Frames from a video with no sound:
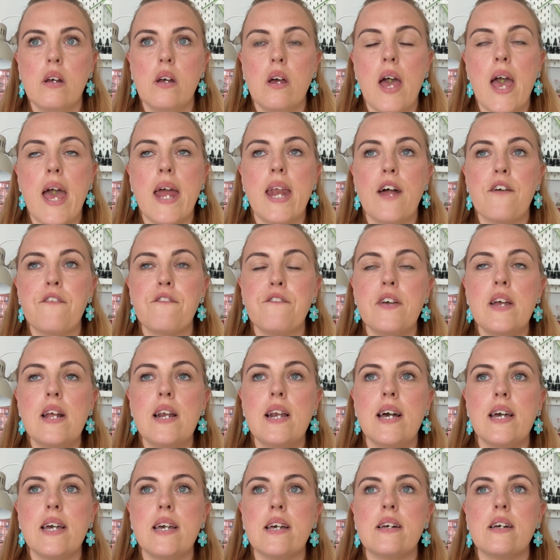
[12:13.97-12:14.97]
And I feel
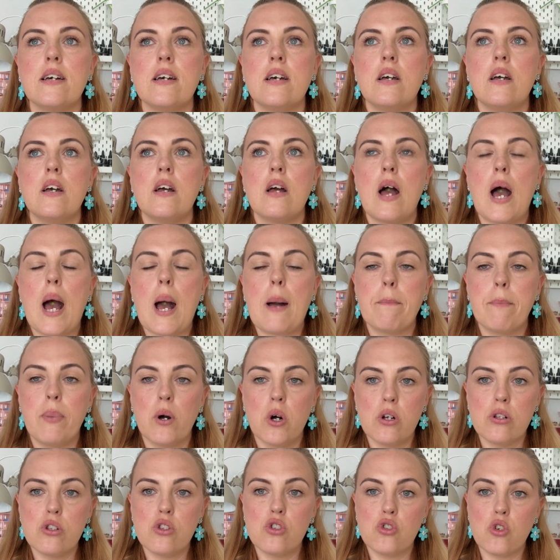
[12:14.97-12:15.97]
like I'm
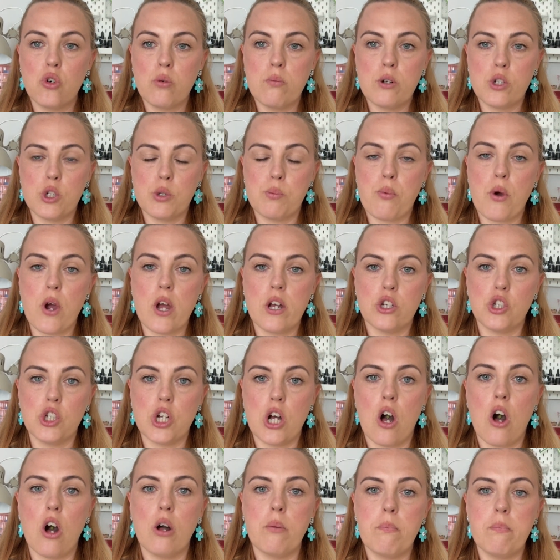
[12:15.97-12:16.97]
putting so much
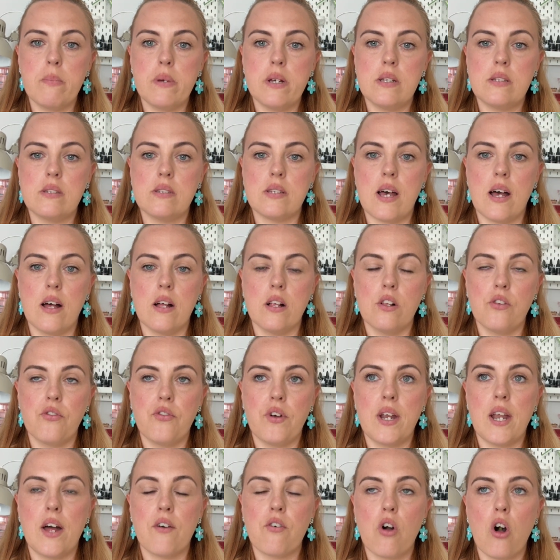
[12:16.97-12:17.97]
pressure on myself,
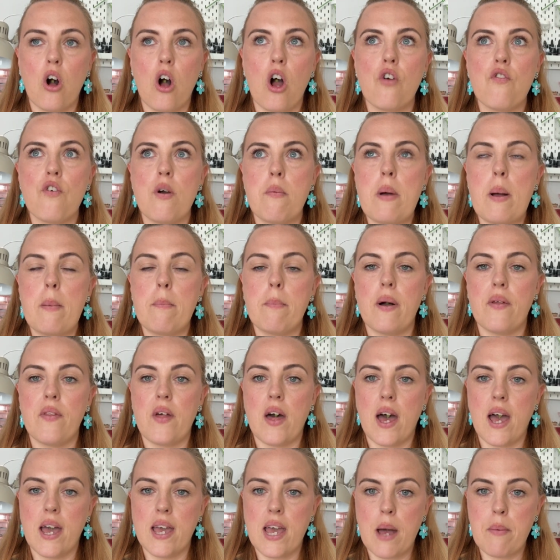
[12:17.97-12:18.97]
and I've got to remember
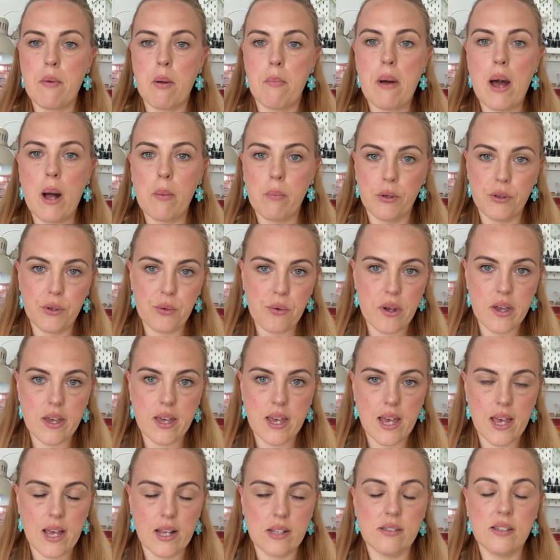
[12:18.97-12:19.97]
that I am a mum with 3
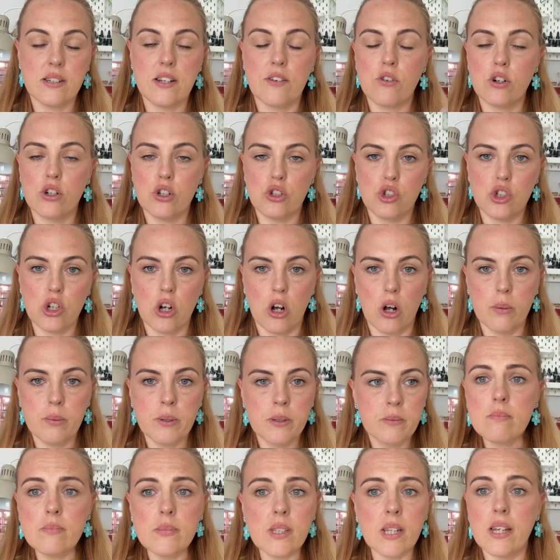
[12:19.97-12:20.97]
kids and I've got a
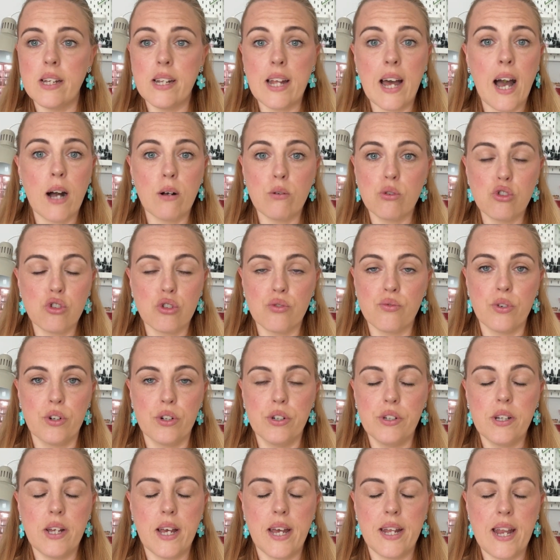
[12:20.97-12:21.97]
job and a house to
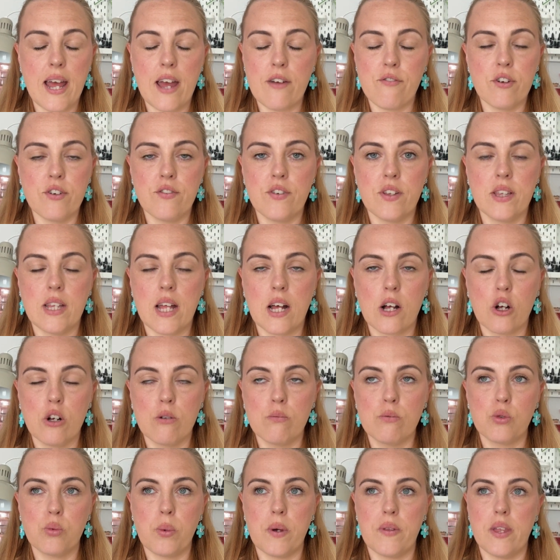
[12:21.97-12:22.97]
run and everything that
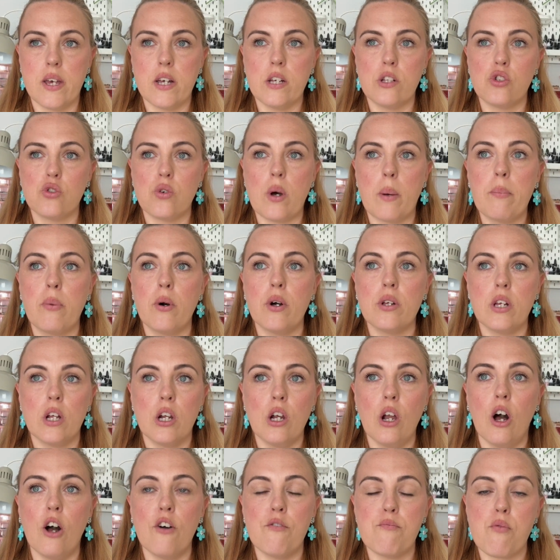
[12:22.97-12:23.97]
comes with it. So I'm putting a
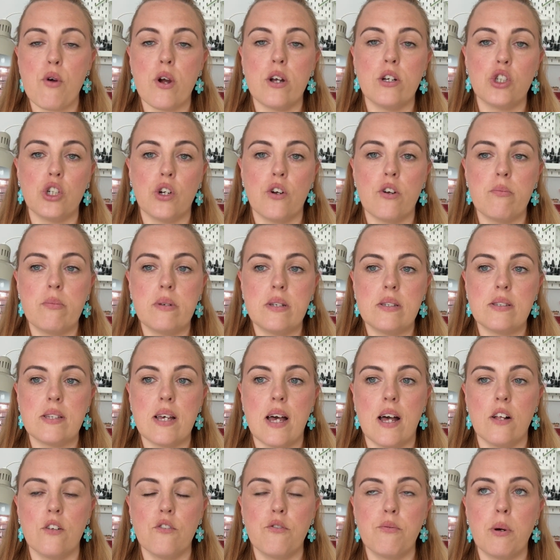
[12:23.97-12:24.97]
lot of pressure on
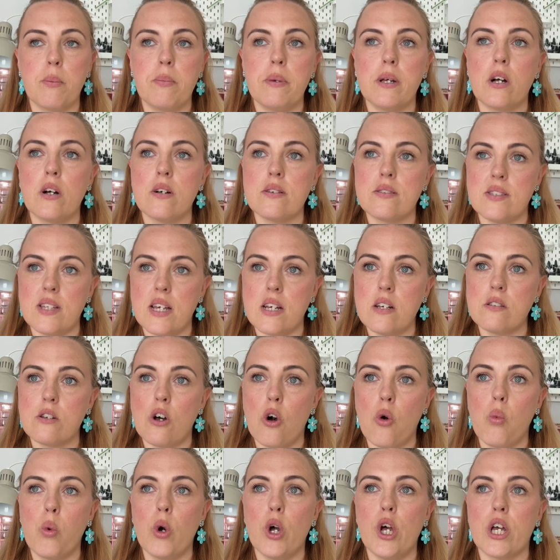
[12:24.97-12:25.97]
myself, but because things
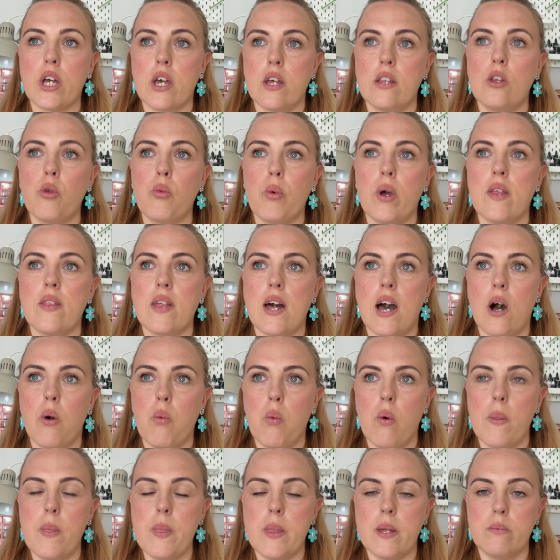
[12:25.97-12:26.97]
aren't working the way that I
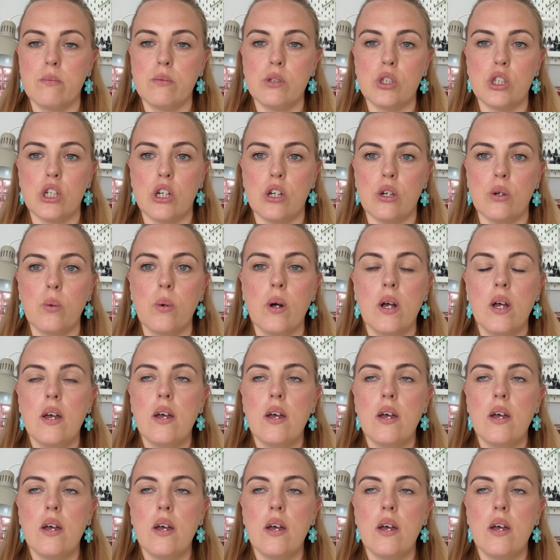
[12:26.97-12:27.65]
want them to,